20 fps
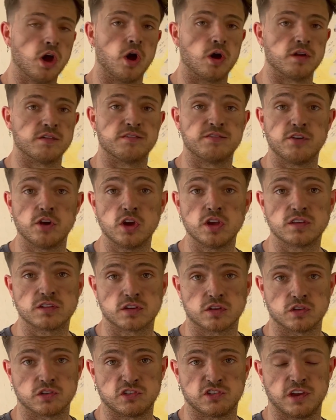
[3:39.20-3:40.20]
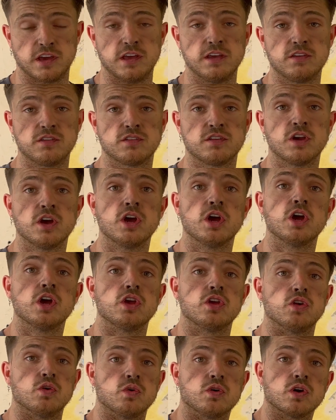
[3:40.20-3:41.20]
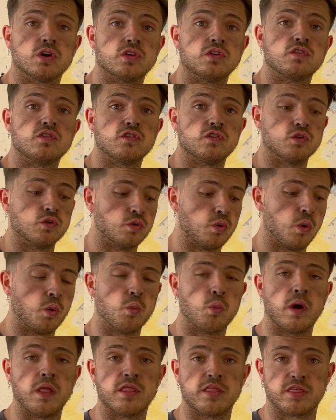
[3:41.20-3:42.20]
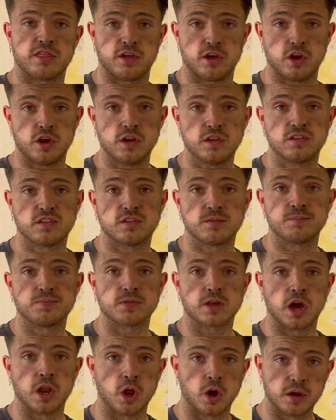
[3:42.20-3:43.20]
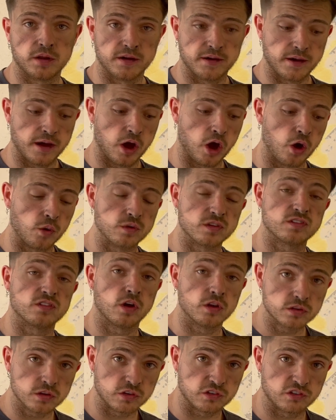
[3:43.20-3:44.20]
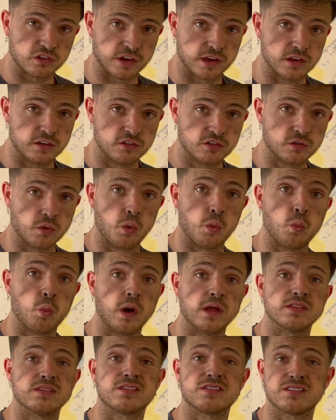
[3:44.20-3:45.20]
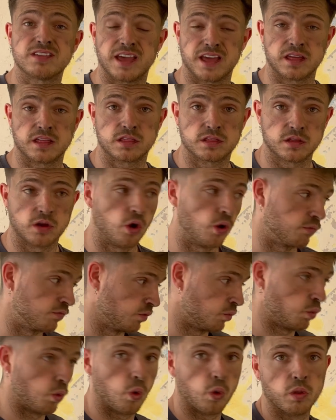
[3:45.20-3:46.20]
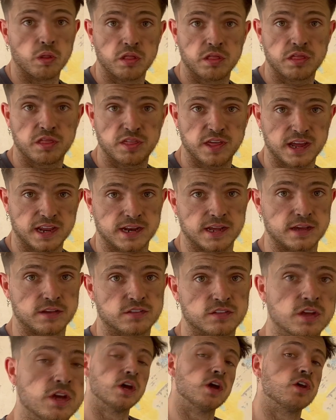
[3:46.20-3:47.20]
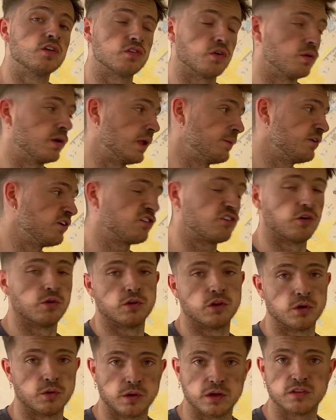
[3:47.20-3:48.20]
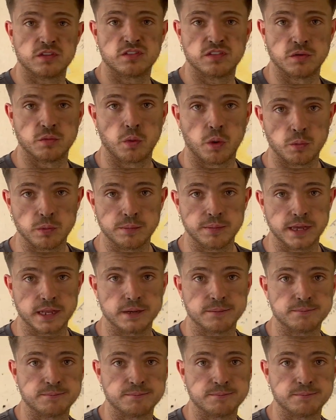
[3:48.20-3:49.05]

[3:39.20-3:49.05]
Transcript: on a vertical chase, you can do 1/3, and on a horizontal chase, 1/6 of the wall thickness. So let me show you and see what we mean.